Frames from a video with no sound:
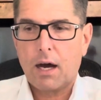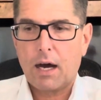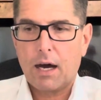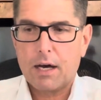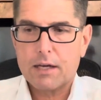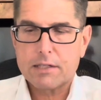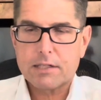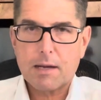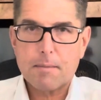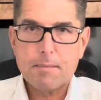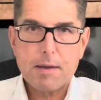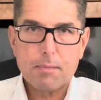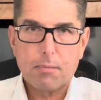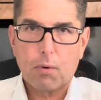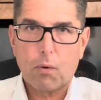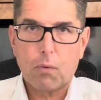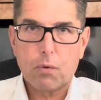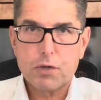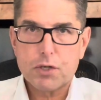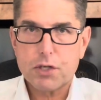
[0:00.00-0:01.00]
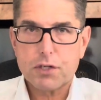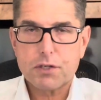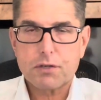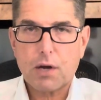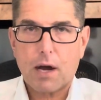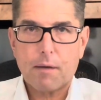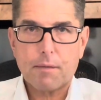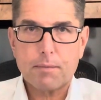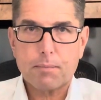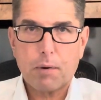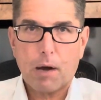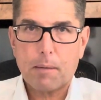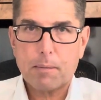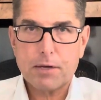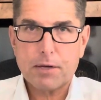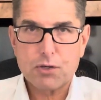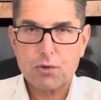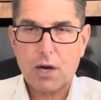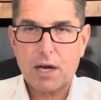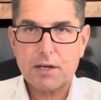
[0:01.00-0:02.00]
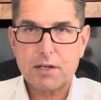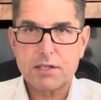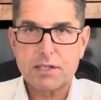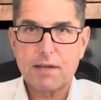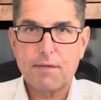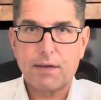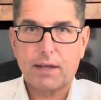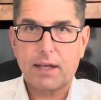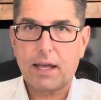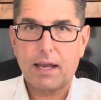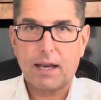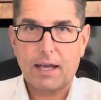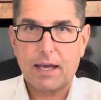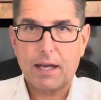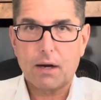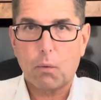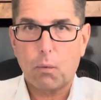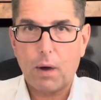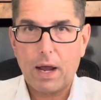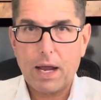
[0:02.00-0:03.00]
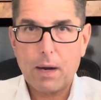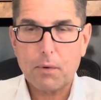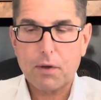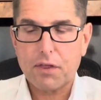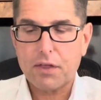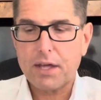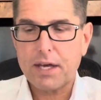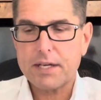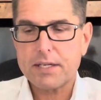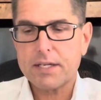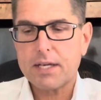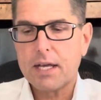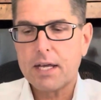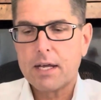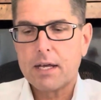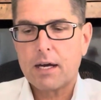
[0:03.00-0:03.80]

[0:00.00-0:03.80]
Some people were just probably trying to see if they could get away with it.